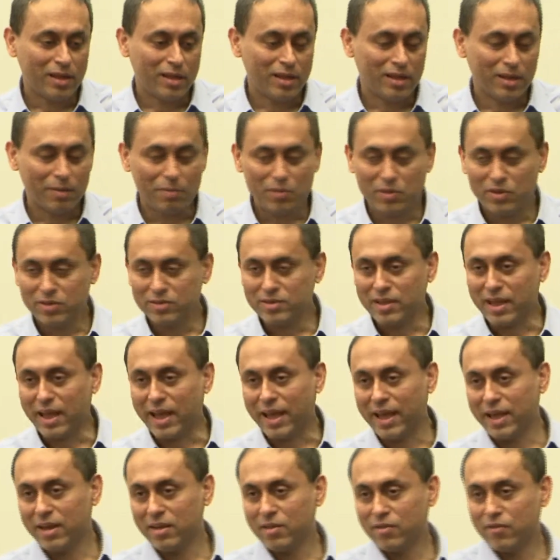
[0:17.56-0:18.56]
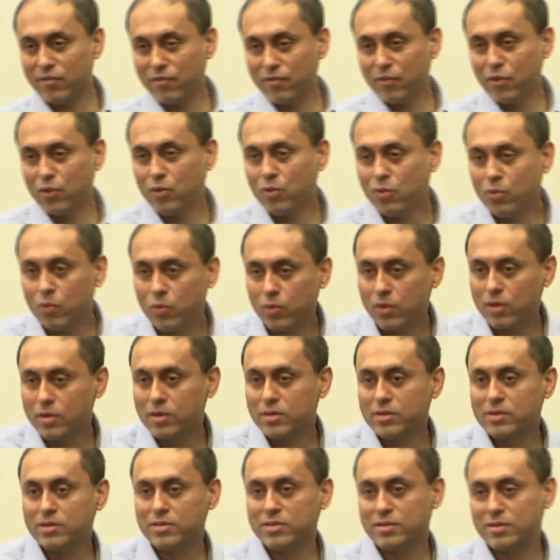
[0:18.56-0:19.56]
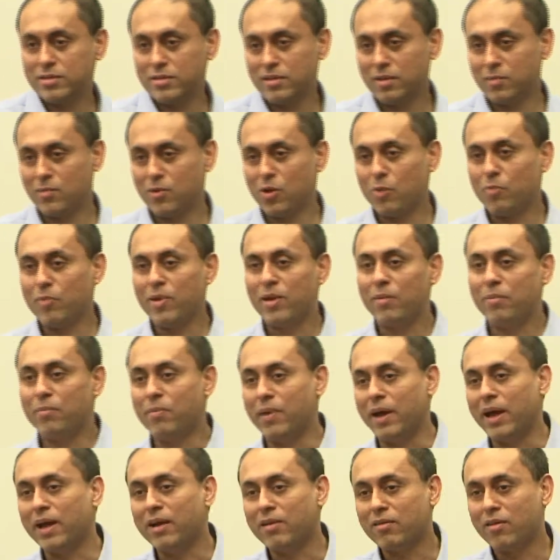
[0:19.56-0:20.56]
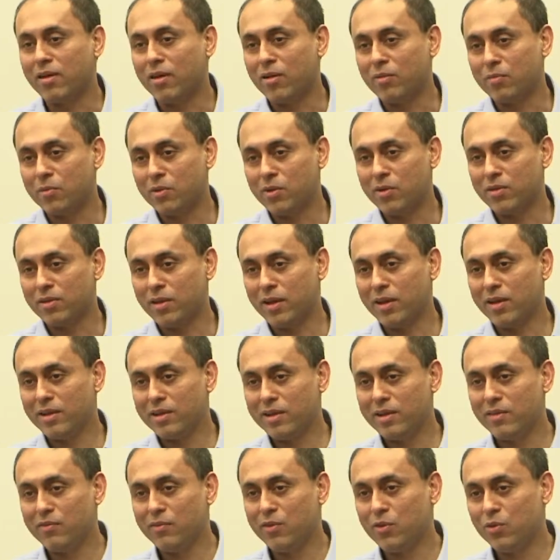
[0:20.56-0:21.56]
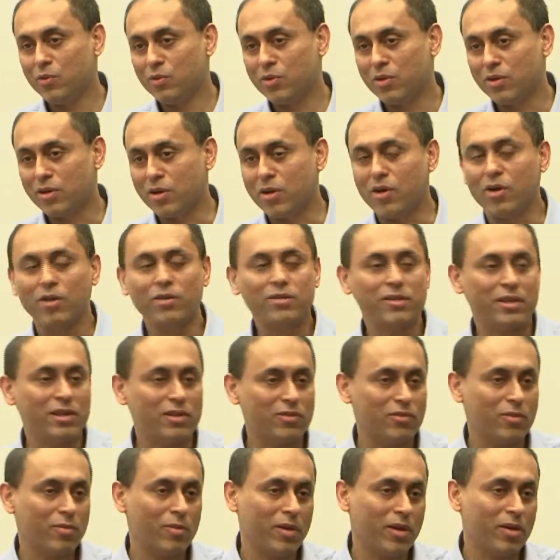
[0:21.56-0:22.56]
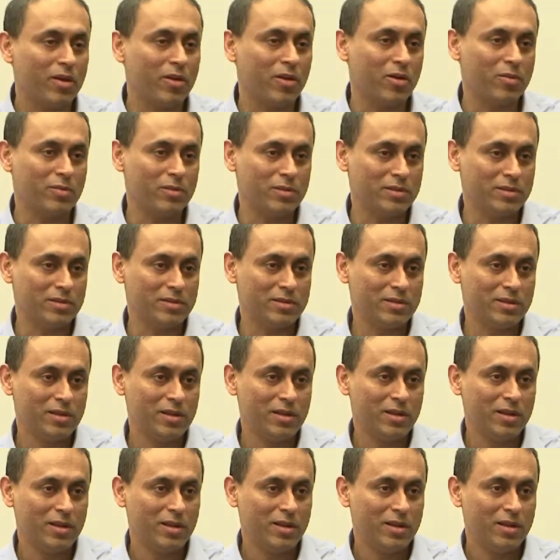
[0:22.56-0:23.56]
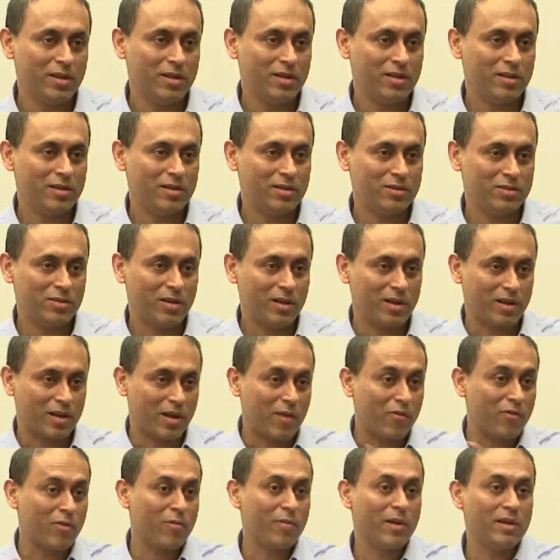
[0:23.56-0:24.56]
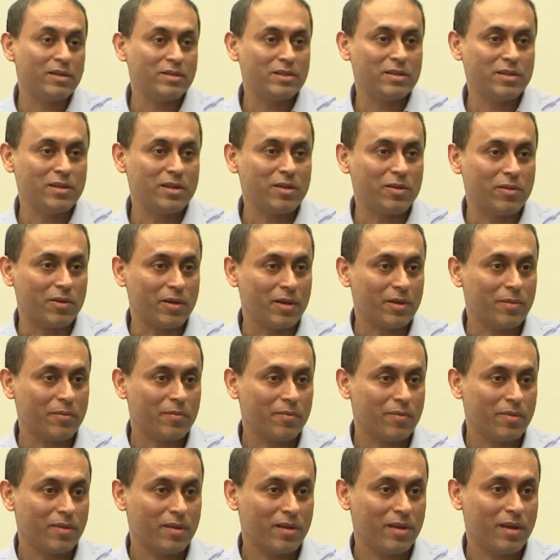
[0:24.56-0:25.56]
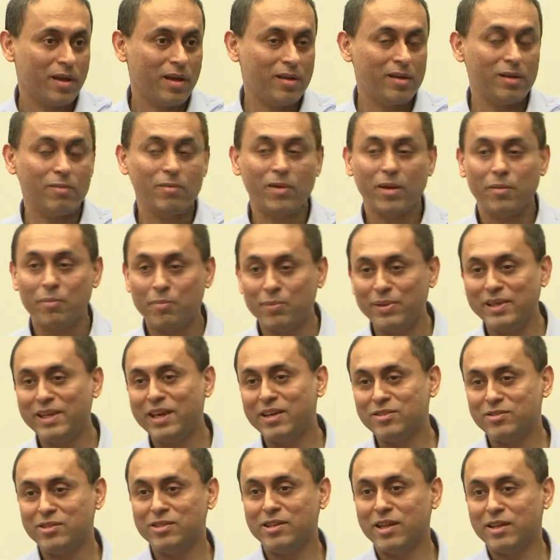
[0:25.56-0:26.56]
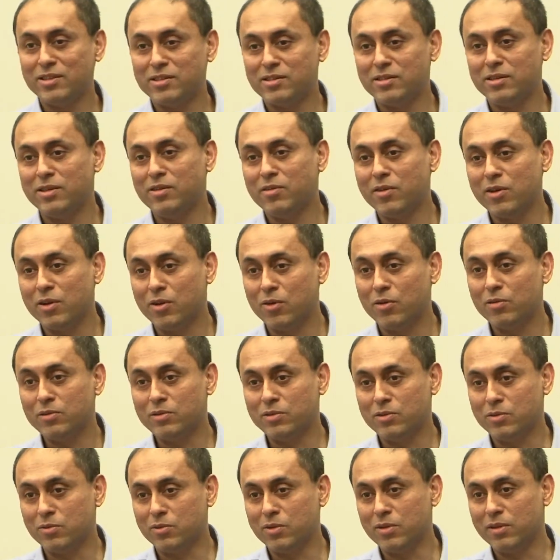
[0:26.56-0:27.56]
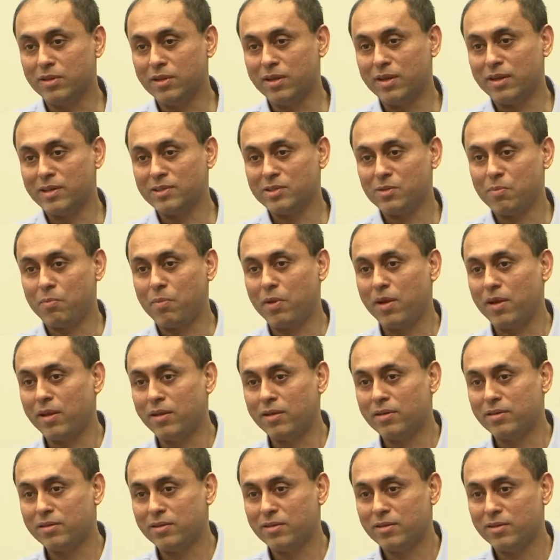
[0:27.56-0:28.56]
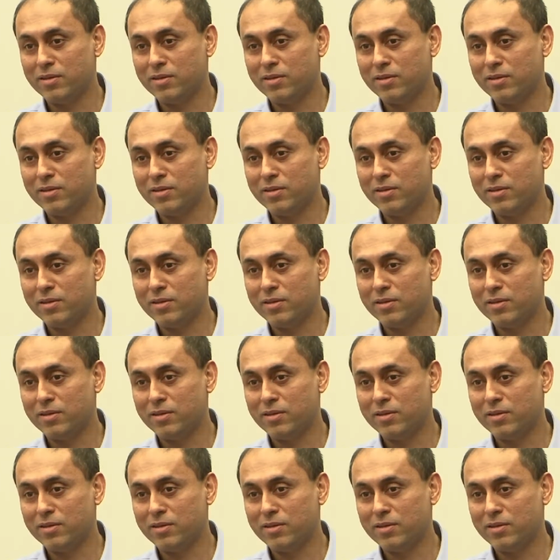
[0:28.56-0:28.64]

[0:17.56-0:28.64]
let me just add a few words about my background, because that will give you the context for my comments. So I come from engineering. I did my PhD in engineering also, and then I spent